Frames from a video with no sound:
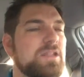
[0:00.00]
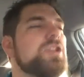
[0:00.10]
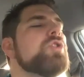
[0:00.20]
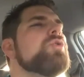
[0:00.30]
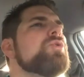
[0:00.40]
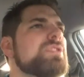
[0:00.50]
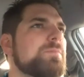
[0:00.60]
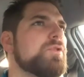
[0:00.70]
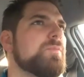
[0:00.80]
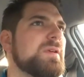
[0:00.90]
Huge
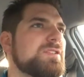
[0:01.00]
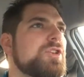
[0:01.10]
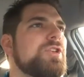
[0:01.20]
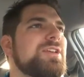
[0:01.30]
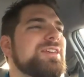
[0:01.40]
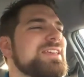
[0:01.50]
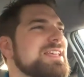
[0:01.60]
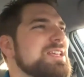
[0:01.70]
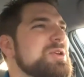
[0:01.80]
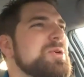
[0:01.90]
improvements.
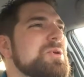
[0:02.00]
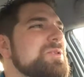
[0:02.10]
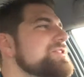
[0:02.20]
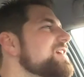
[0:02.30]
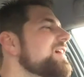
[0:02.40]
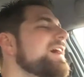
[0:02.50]
Huge.